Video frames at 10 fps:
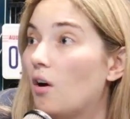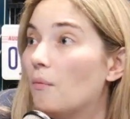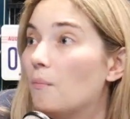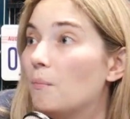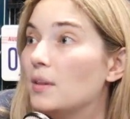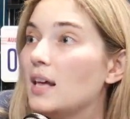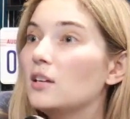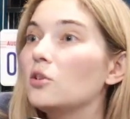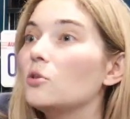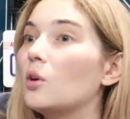But then
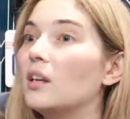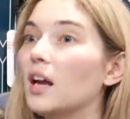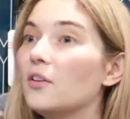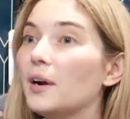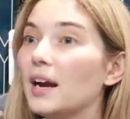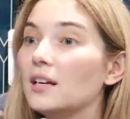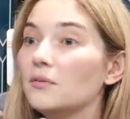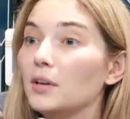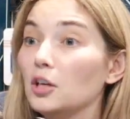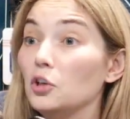it's also on the other hand
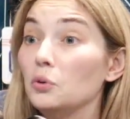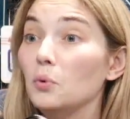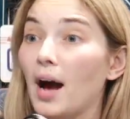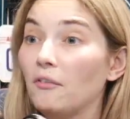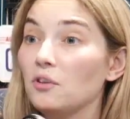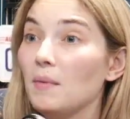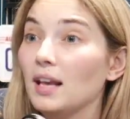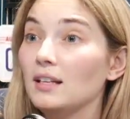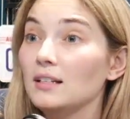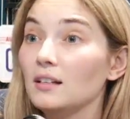of like, you have to
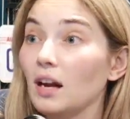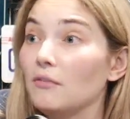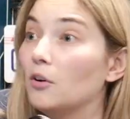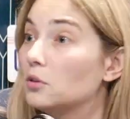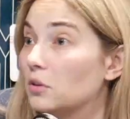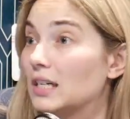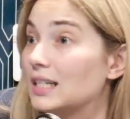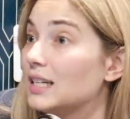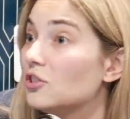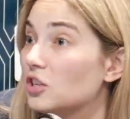make these life altering
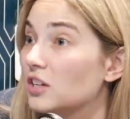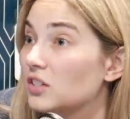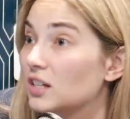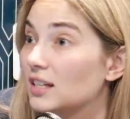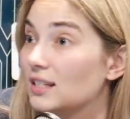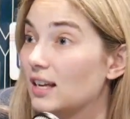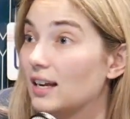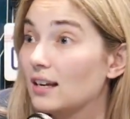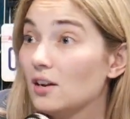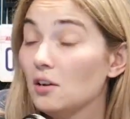decisions. And it's
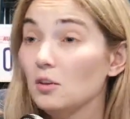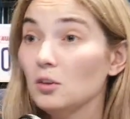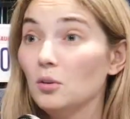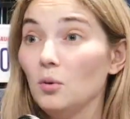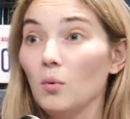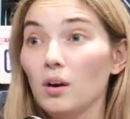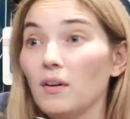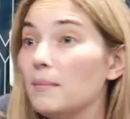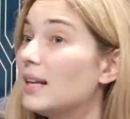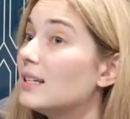like, what if
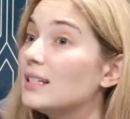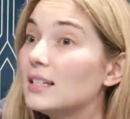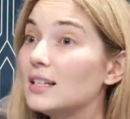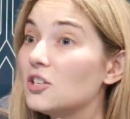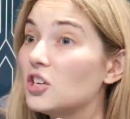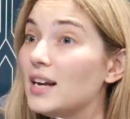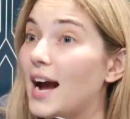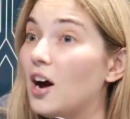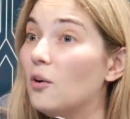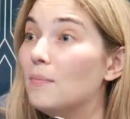I make this decision
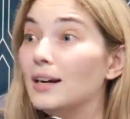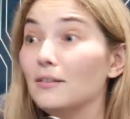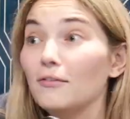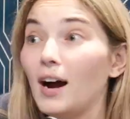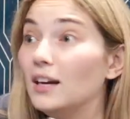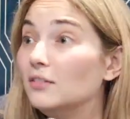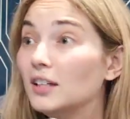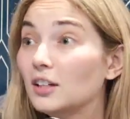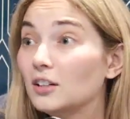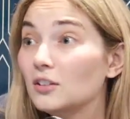now, but in 5
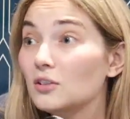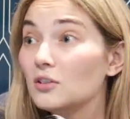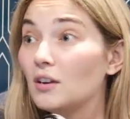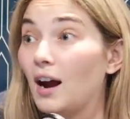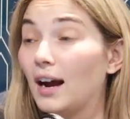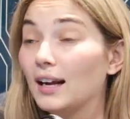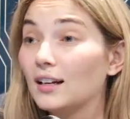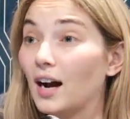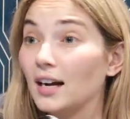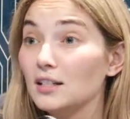years, I
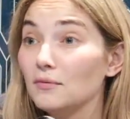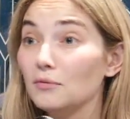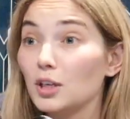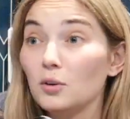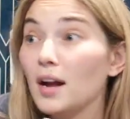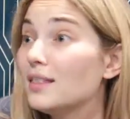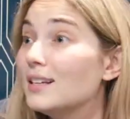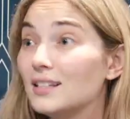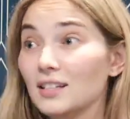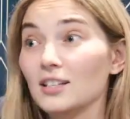kind of regret
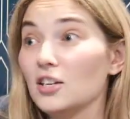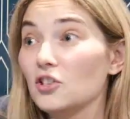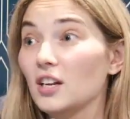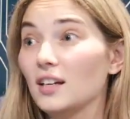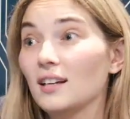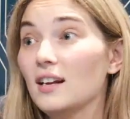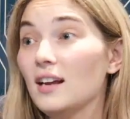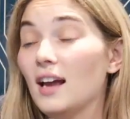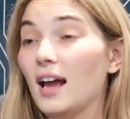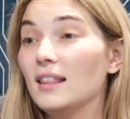this
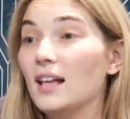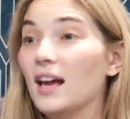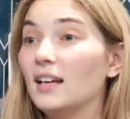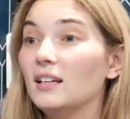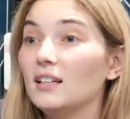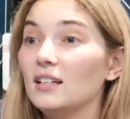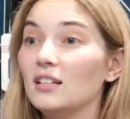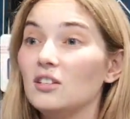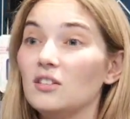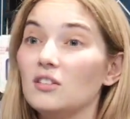decision? And then
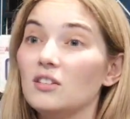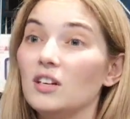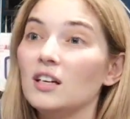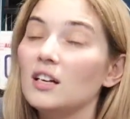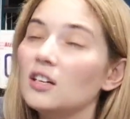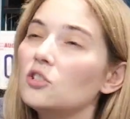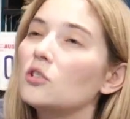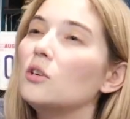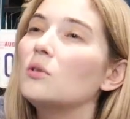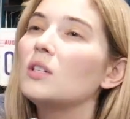it
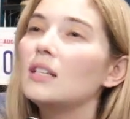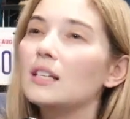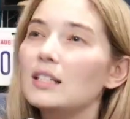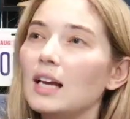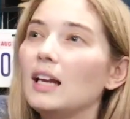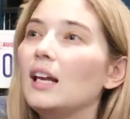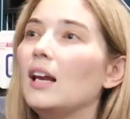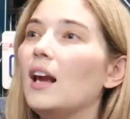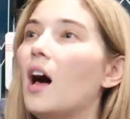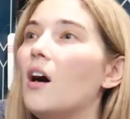just goes into the
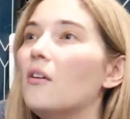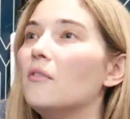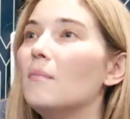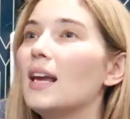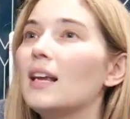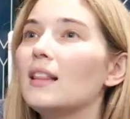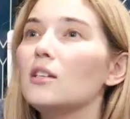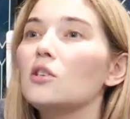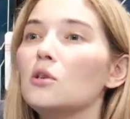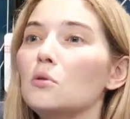psyche of making
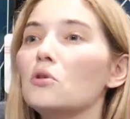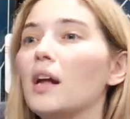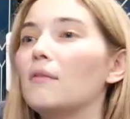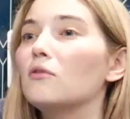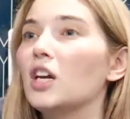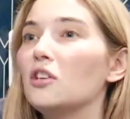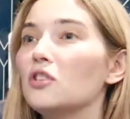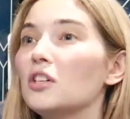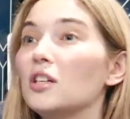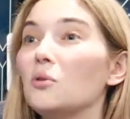these huge life
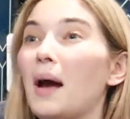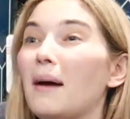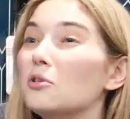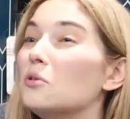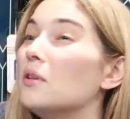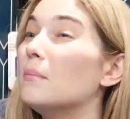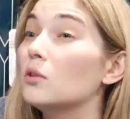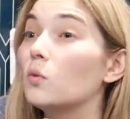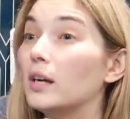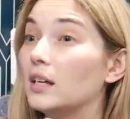changes, and you have to do them
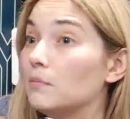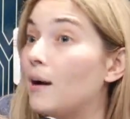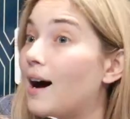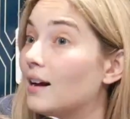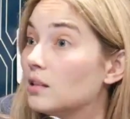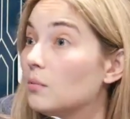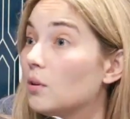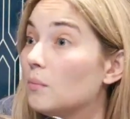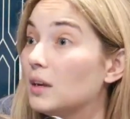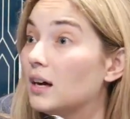as quick as
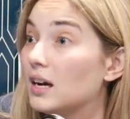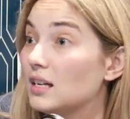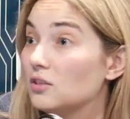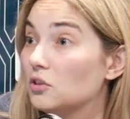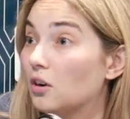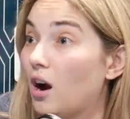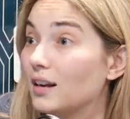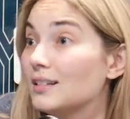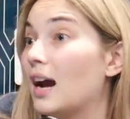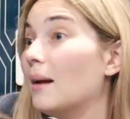possible because you're on
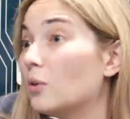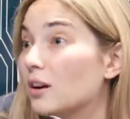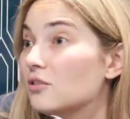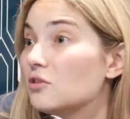a time crunch.